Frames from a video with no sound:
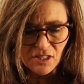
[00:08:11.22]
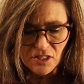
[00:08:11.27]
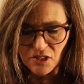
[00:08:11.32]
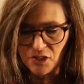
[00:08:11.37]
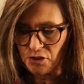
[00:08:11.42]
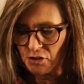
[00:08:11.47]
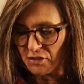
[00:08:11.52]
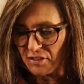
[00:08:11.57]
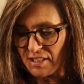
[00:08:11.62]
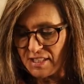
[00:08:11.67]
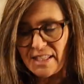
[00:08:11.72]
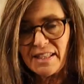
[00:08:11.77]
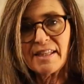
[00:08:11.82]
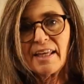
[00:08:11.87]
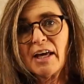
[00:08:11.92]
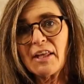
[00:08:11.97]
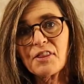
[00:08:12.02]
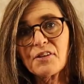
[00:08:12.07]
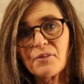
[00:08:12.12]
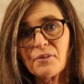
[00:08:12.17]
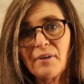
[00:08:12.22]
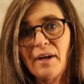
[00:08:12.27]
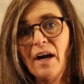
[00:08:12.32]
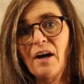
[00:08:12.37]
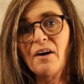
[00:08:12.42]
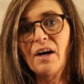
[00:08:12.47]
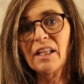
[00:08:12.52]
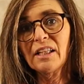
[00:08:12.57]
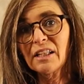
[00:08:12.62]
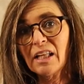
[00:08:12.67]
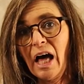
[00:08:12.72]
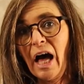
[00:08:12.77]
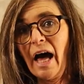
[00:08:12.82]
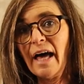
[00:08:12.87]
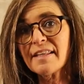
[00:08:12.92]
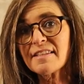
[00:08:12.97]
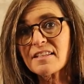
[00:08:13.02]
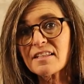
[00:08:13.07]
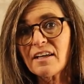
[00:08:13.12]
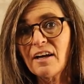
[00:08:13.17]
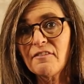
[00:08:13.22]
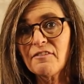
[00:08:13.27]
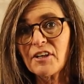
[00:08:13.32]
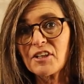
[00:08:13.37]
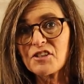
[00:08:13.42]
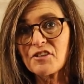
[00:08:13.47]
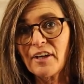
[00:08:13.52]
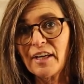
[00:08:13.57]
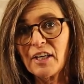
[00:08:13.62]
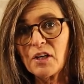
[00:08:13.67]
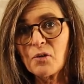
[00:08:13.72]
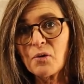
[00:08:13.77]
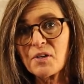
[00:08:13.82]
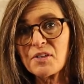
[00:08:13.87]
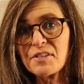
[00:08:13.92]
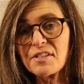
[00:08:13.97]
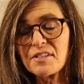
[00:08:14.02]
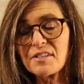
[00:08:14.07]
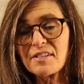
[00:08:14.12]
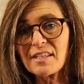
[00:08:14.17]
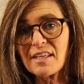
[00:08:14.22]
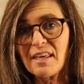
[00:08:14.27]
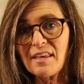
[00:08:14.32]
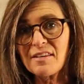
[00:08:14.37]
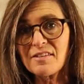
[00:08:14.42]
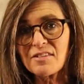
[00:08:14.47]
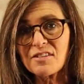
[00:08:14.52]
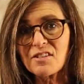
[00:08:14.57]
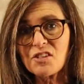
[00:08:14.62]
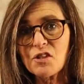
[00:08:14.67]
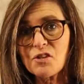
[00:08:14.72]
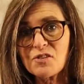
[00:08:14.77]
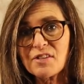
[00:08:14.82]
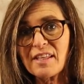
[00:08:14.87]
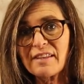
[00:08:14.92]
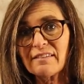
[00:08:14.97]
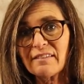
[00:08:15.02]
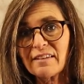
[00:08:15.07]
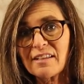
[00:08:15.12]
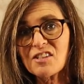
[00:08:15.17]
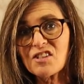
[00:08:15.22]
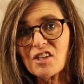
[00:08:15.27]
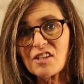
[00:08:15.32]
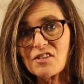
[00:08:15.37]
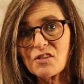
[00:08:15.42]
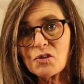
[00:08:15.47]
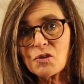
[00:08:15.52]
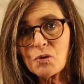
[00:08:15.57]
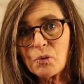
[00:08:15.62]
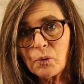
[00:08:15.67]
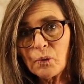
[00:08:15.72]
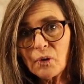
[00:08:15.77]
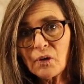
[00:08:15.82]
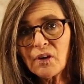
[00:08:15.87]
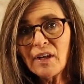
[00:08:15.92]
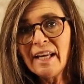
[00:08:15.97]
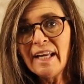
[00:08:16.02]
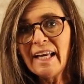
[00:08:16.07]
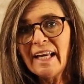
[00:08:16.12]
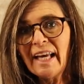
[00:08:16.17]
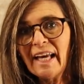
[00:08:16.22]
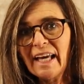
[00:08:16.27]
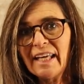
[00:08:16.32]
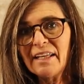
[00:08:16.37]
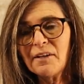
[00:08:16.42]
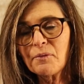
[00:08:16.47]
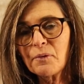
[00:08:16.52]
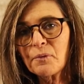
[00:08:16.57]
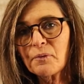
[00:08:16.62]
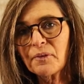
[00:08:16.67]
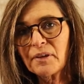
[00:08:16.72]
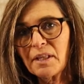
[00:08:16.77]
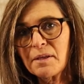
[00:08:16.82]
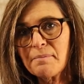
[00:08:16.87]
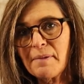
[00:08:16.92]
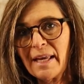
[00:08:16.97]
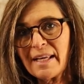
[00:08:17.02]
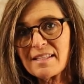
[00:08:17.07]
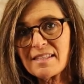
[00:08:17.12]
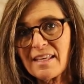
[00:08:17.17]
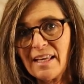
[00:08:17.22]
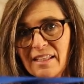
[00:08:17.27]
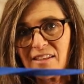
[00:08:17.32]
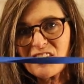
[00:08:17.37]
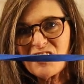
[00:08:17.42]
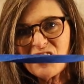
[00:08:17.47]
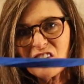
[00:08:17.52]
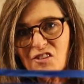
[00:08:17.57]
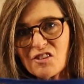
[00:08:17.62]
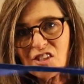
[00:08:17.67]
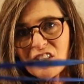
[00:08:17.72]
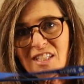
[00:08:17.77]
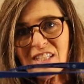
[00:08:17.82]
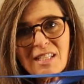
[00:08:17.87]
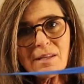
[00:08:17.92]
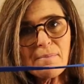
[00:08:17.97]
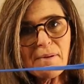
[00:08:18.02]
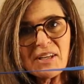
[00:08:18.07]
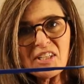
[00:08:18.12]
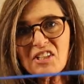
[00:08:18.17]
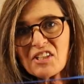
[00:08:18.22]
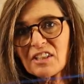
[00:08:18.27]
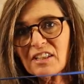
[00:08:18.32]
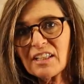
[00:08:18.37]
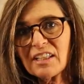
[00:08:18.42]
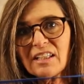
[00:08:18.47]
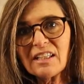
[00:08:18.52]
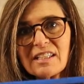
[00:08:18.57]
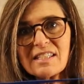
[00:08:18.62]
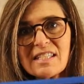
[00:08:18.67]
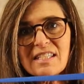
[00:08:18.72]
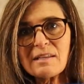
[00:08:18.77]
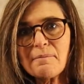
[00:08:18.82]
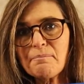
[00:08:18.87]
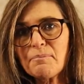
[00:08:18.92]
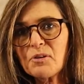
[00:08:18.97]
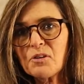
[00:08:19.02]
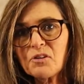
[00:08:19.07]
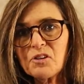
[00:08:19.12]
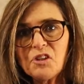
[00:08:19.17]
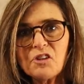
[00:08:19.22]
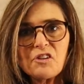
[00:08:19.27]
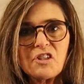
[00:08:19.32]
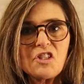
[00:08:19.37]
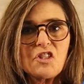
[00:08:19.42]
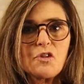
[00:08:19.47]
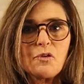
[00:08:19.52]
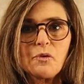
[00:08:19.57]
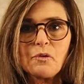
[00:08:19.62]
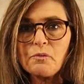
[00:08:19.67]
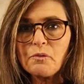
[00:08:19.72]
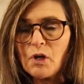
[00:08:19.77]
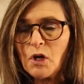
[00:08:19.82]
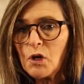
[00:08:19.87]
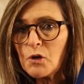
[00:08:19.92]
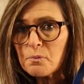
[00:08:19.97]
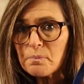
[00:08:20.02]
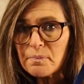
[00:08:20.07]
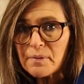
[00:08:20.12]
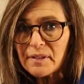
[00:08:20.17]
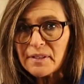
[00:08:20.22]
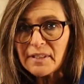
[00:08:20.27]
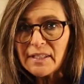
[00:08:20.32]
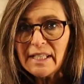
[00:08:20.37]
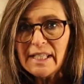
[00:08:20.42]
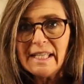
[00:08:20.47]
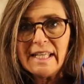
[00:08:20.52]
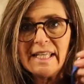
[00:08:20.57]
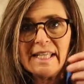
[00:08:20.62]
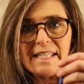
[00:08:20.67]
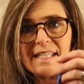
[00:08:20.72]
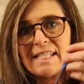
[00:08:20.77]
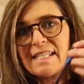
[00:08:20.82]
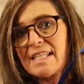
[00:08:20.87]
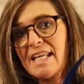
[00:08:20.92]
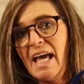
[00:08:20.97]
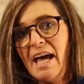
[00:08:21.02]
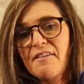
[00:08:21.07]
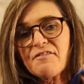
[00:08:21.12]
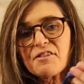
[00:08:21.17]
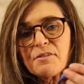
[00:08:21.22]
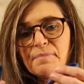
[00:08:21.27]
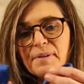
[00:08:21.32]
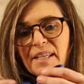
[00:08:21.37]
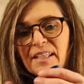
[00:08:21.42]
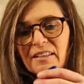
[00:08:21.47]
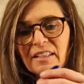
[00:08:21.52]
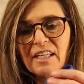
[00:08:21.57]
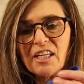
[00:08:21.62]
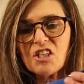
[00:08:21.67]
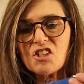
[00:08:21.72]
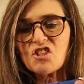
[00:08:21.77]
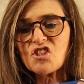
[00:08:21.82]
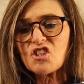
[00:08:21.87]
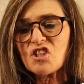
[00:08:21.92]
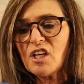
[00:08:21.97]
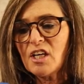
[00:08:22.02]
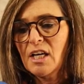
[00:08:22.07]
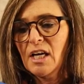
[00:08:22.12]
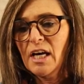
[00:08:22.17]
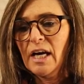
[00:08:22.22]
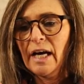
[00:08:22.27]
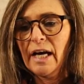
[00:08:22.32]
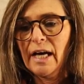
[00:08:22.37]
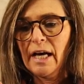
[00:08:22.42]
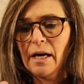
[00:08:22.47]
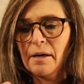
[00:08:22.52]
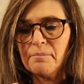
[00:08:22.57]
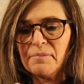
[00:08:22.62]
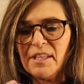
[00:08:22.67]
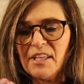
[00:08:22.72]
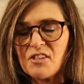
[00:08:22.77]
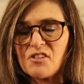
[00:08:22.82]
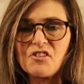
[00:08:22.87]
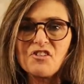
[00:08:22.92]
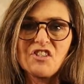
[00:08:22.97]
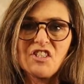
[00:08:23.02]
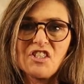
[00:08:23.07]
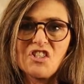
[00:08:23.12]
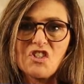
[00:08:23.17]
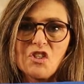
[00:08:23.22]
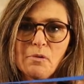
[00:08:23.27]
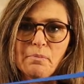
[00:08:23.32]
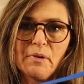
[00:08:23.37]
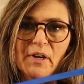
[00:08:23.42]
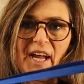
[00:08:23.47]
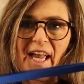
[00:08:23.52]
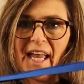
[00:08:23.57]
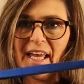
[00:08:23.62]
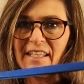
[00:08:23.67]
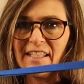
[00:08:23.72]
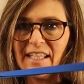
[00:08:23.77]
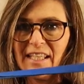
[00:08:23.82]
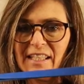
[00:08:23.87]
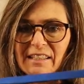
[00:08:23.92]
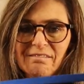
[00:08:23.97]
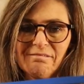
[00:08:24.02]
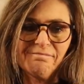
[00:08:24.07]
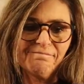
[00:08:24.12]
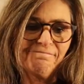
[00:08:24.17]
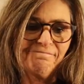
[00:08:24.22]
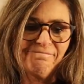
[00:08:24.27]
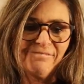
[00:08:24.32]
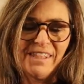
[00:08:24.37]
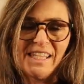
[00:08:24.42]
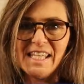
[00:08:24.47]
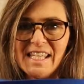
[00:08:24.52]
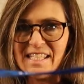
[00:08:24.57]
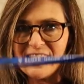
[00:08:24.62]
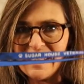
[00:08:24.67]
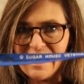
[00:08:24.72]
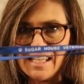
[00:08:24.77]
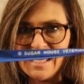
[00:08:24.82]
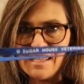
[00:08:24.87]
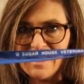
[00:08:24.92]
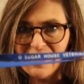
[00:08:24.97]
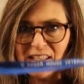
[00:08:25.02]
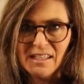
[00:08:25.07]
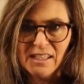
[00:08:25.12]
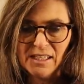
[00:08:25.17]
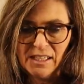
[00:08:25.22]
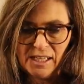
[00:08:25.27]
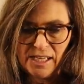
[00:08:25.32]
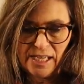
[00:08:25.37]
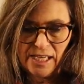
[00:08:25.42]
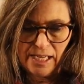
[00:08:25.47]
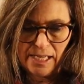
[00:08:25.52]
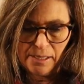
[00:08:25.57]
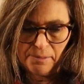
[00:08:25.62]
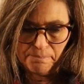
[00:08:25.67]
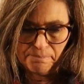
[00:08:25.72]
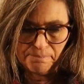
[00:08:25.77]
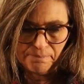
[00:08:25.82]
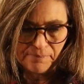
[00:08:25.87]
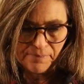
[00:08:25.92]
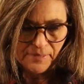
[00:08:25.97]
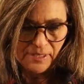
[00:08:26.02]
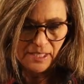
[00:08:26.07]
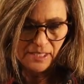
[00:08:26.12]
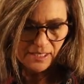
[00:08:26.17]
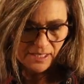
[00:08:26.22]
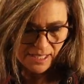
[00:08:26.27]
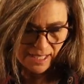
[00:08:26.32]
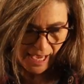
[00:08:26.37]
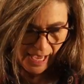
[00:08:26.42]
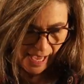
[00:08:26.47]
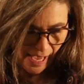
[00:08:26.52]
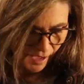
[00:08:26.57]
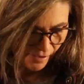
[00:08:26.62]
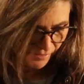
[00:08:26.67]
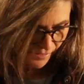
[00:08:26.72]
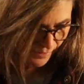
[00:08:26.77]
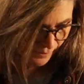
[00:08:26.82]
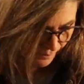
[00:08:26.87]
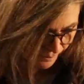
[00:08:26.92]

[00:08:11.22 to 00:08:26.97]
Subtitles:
you'll see that throughout a lot of our training courses is using the leash as a tool, and it will really make sense. So just a bunch of little simple, you can do a rope. It doesn't have to be a leash. These are just super handy and easy to have.